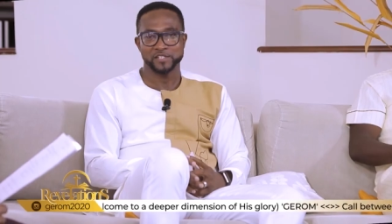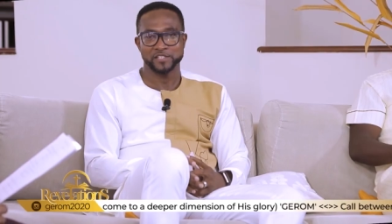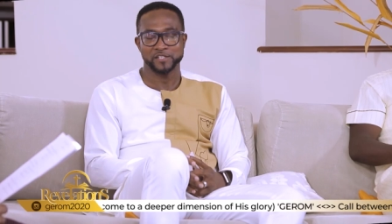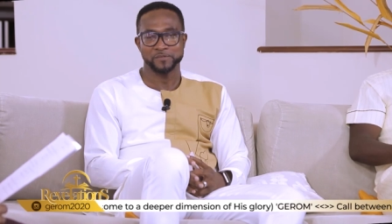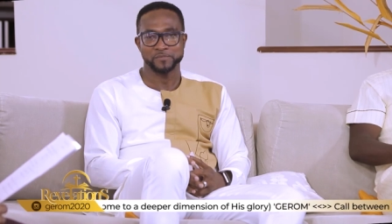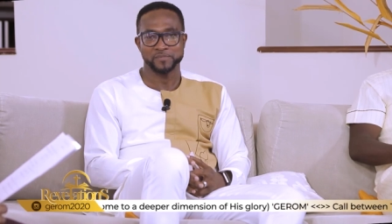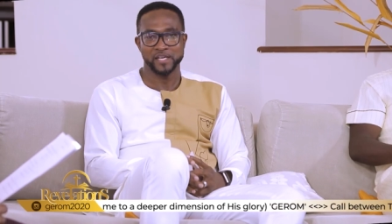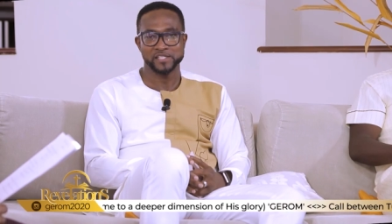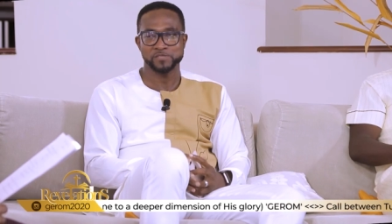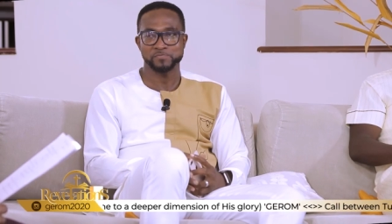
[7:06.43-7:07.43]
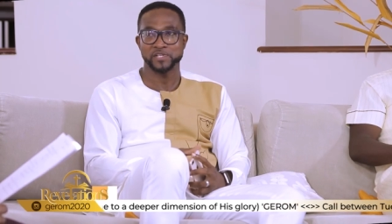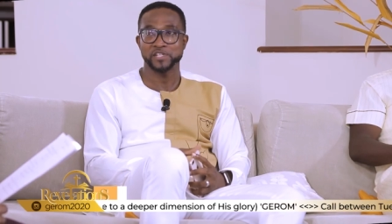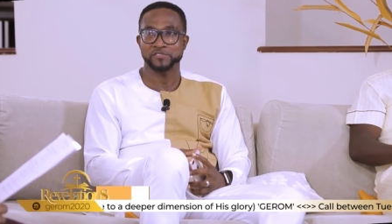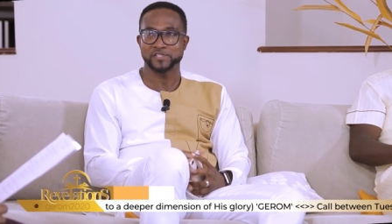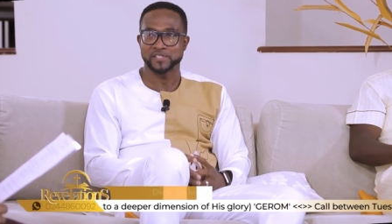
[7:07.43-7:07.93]
um, are just
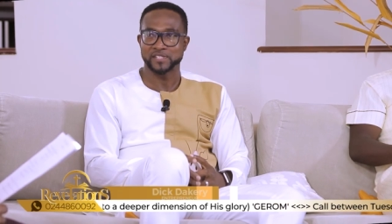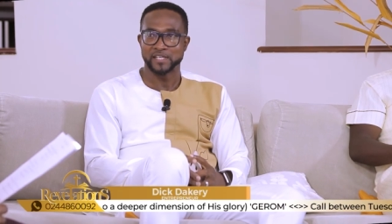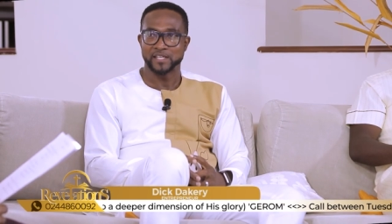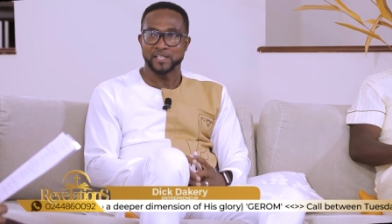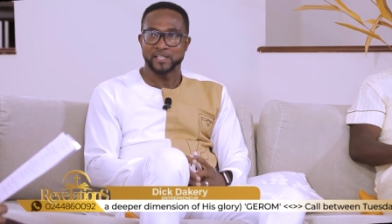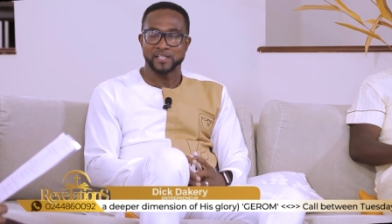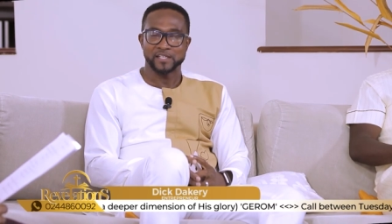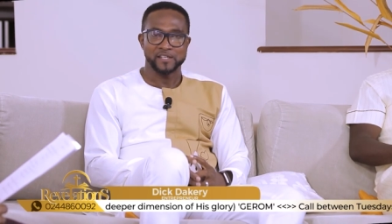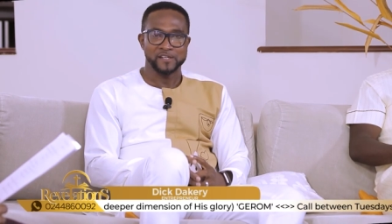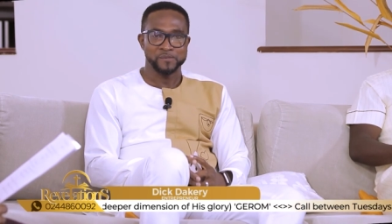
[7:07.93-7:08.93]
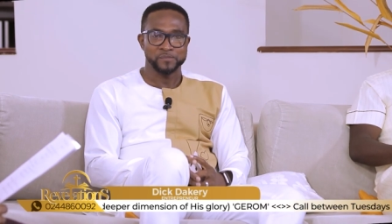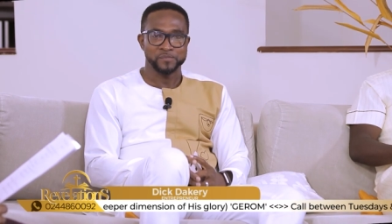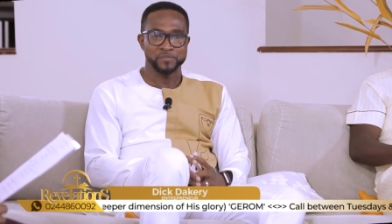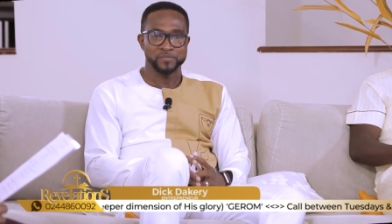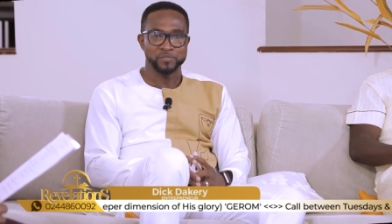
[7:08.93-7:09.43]
beliefs.
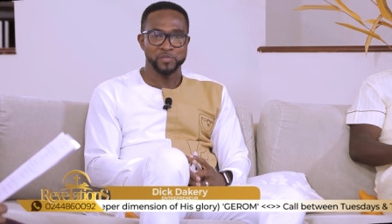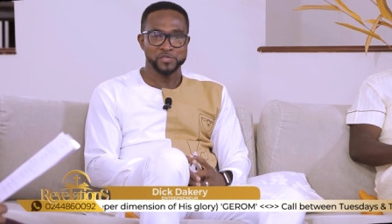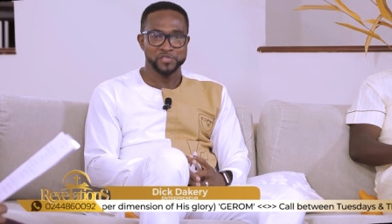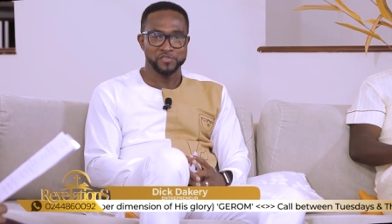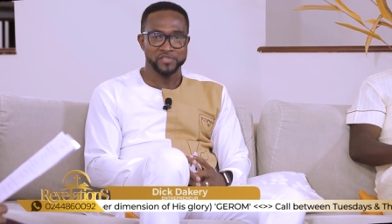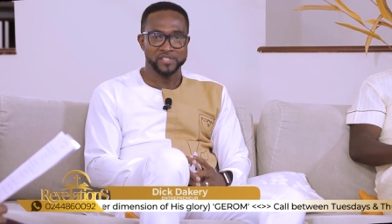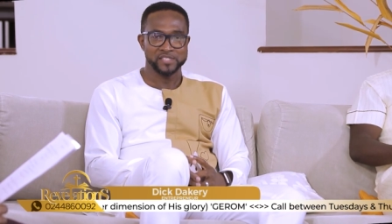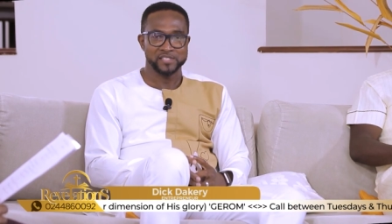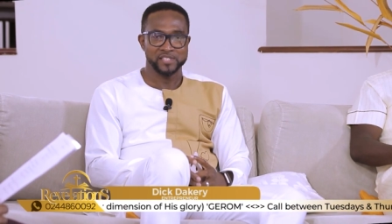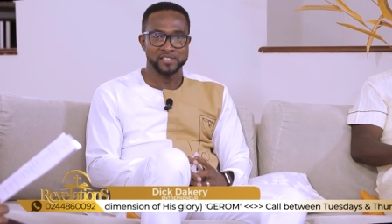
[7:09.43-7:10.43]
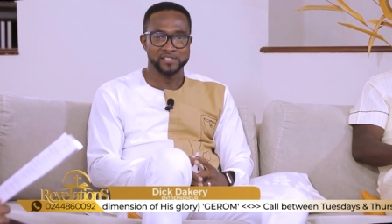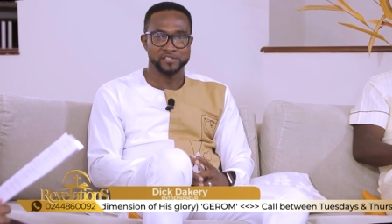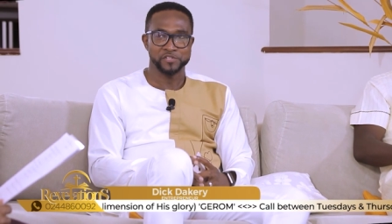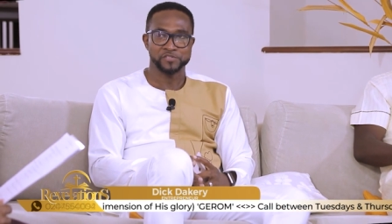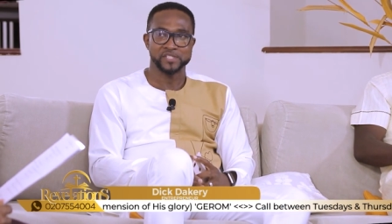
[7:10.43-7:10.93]
Um, most of it is
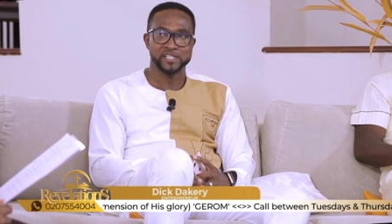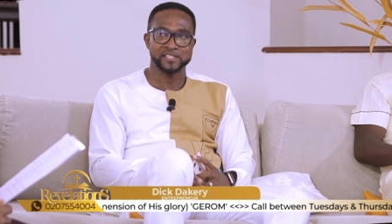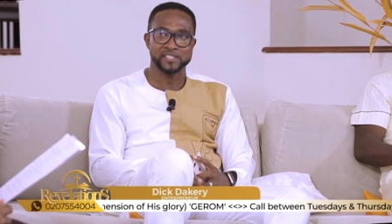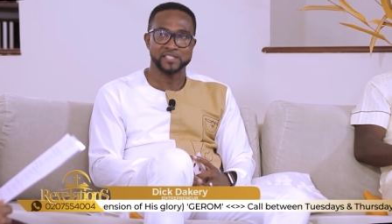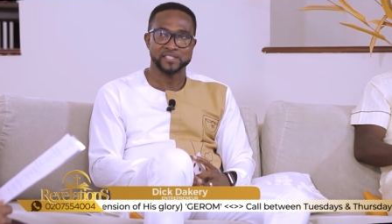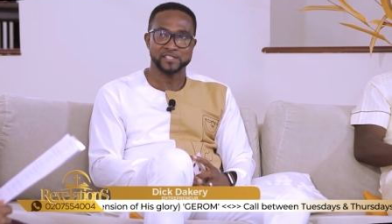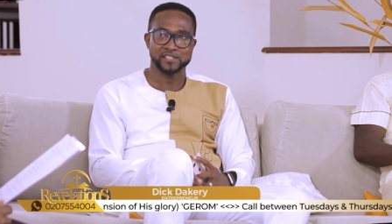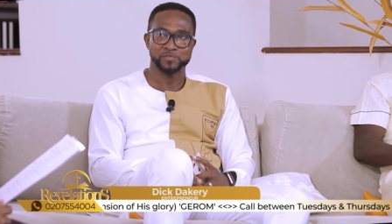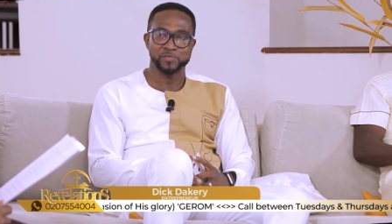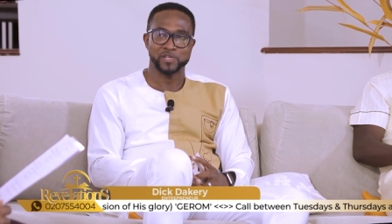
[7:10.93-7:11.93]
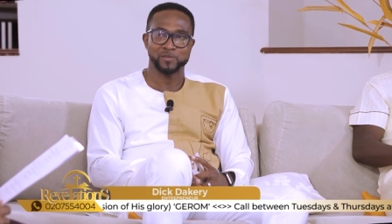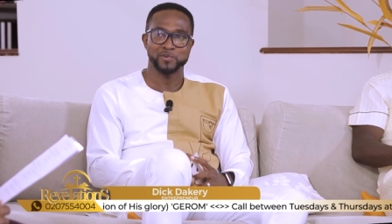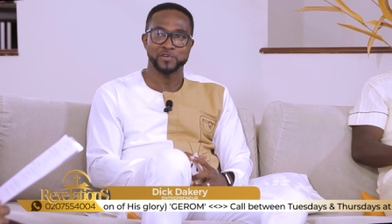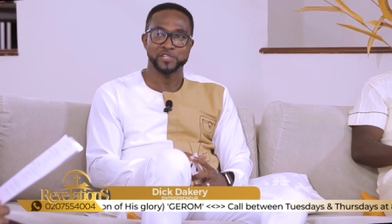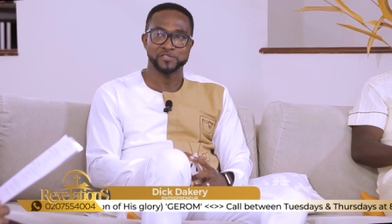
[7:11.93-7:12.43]
indoctrinated because people are
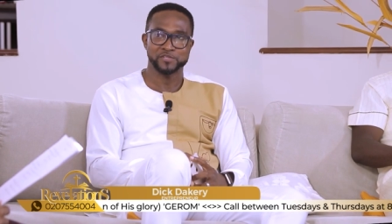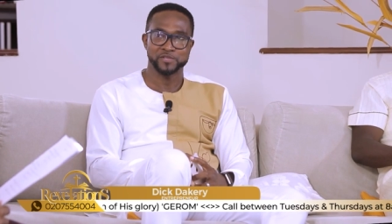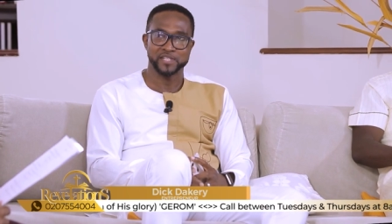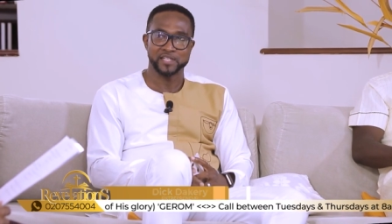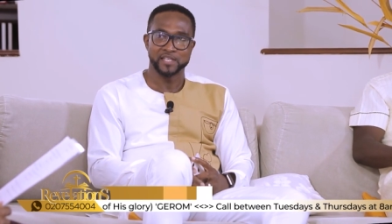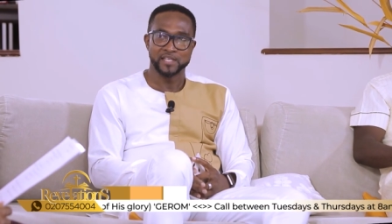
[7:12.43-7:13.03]
born into it.